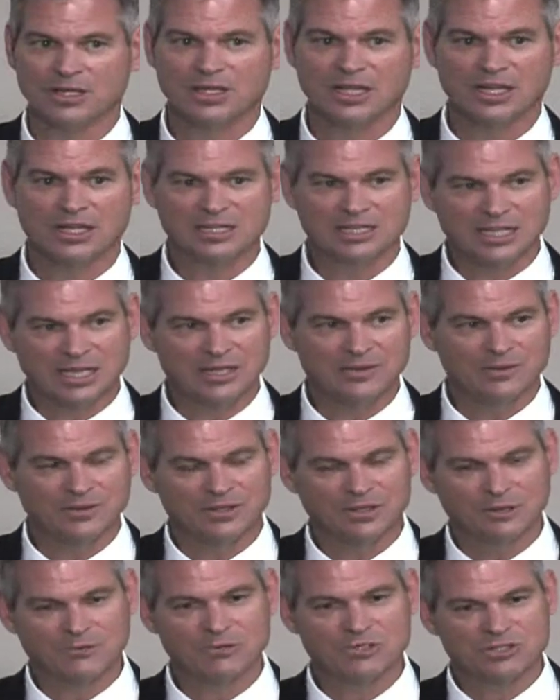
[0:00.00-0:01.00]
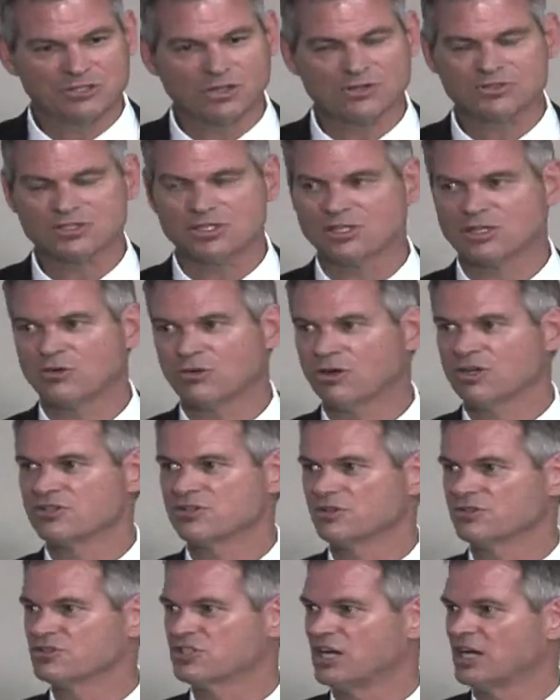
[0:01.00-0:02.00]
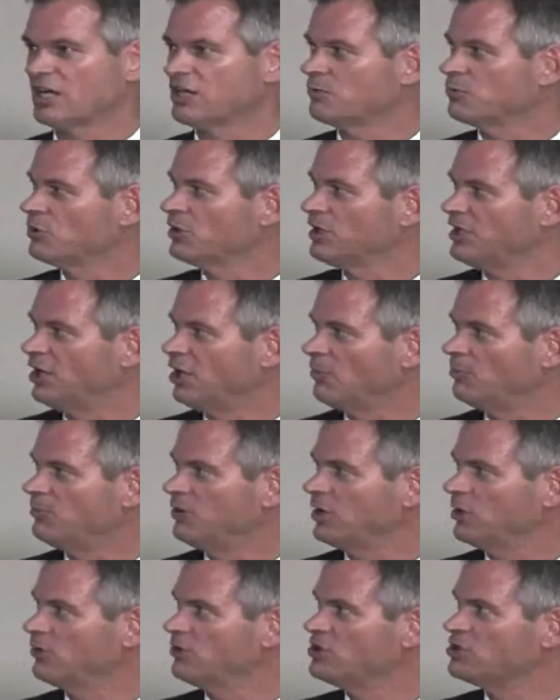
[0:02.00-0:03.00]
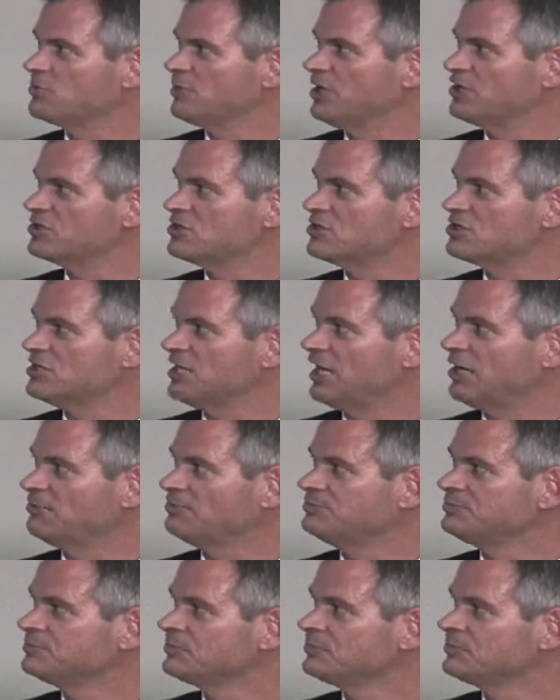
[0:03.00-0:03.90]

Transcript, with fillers: And again, the results of the cortisone shot can really help narrow these patients down.